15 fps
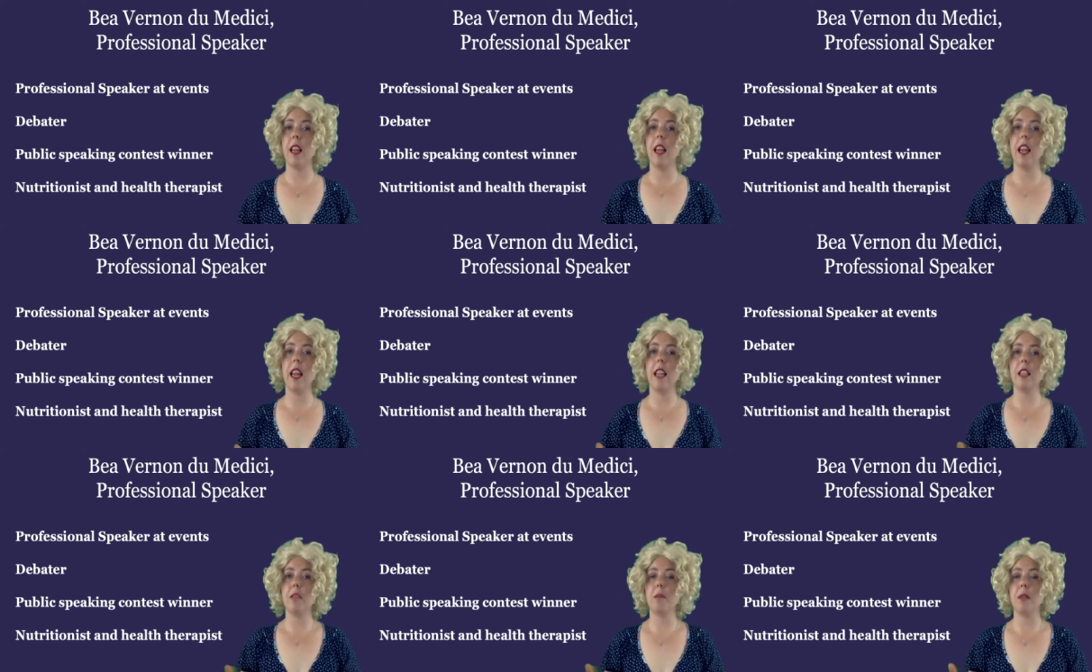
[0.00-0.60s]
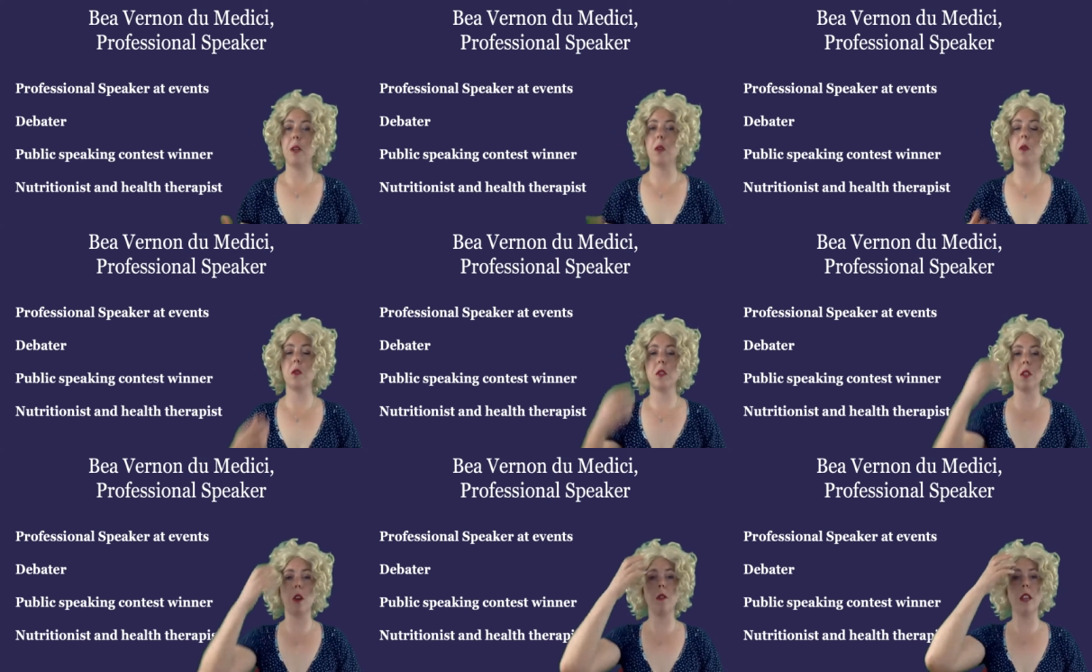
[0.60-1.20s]

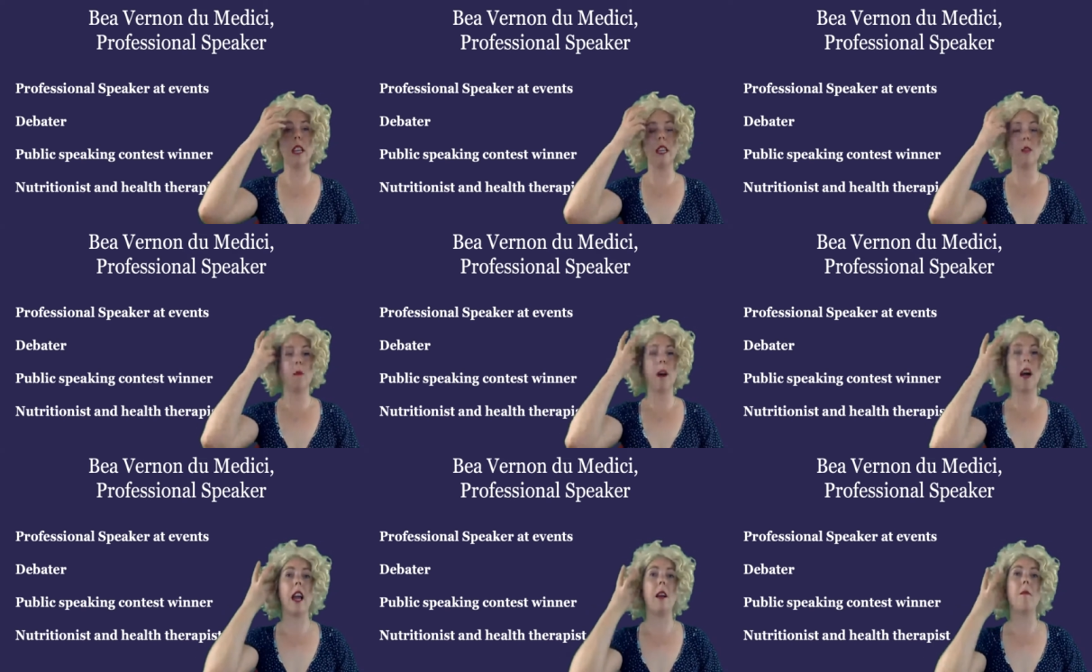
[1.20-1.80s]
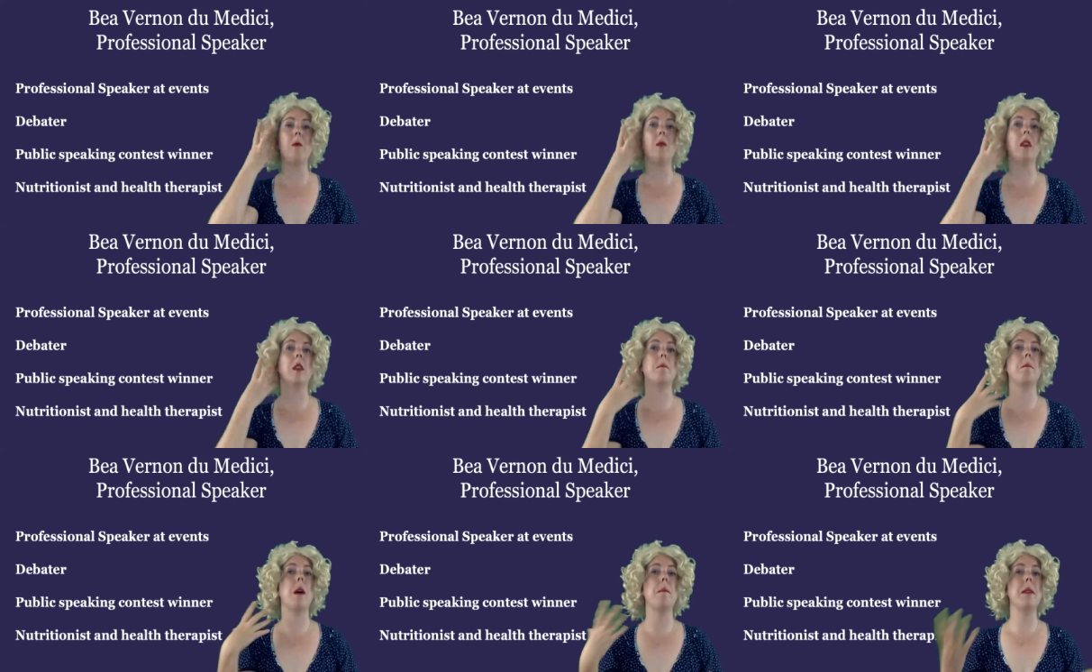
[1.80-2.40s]
that is why I'm doing
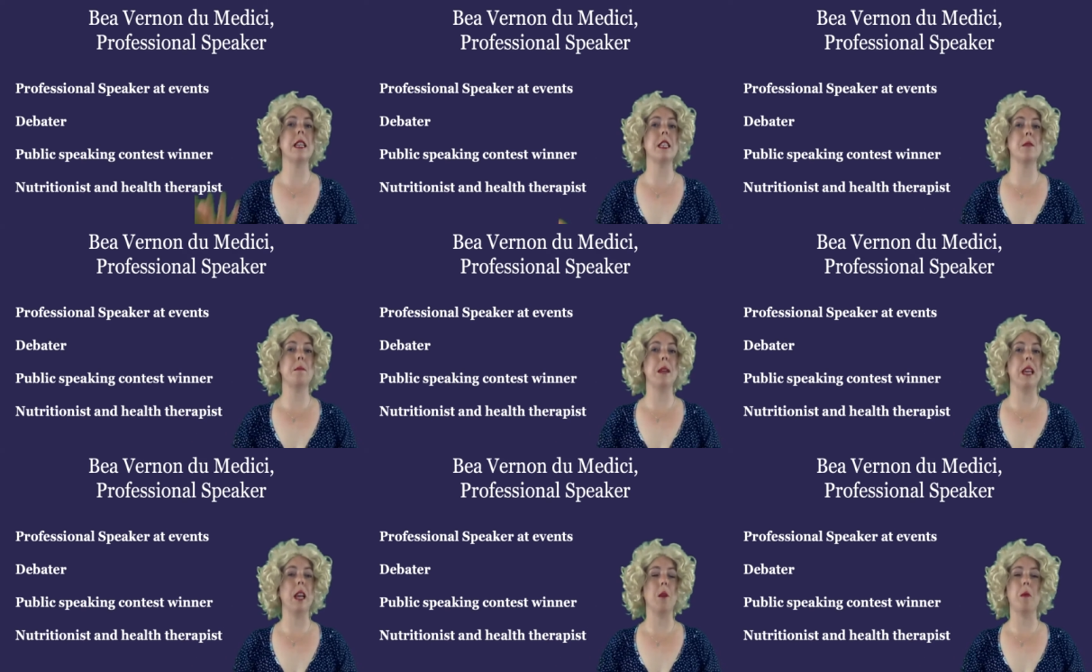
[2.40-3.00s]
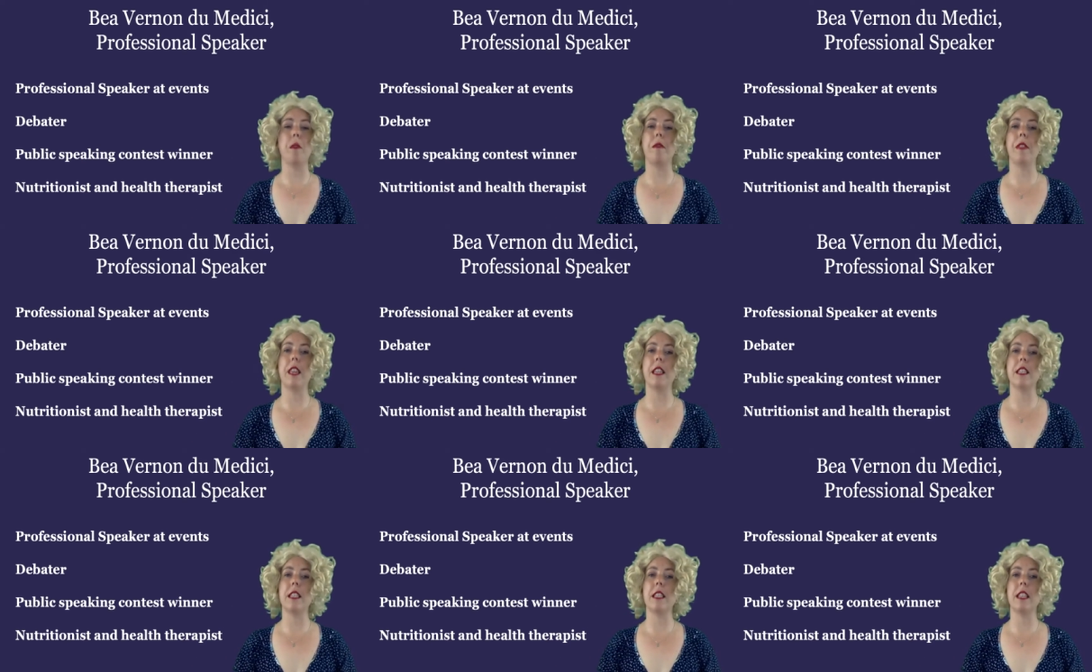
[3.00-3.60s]
the public speaking with
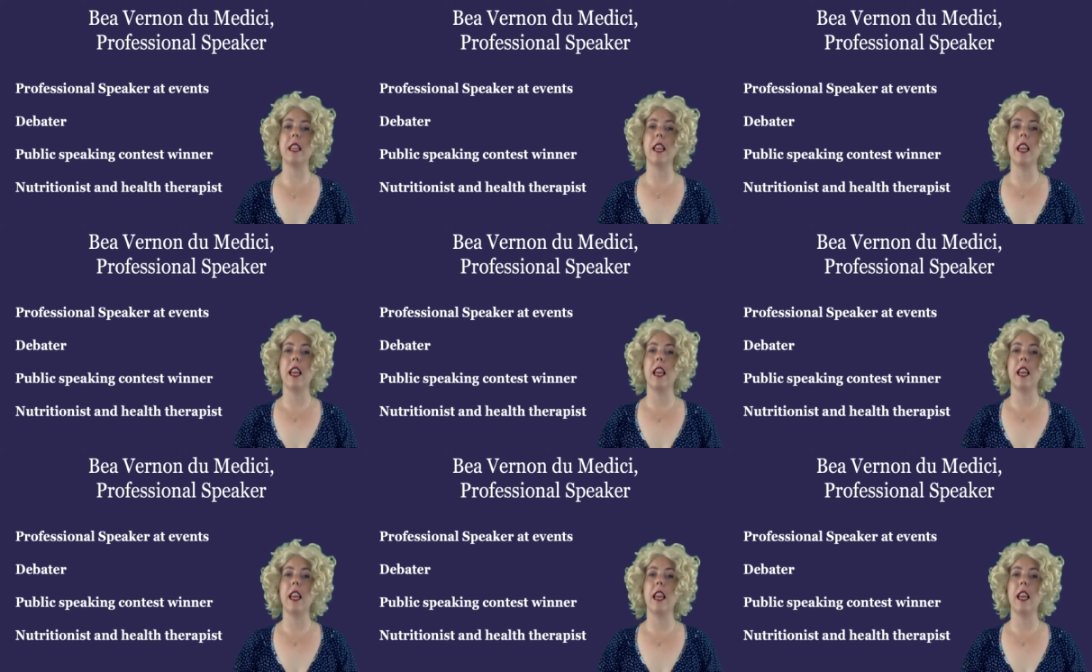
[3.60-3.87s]
this,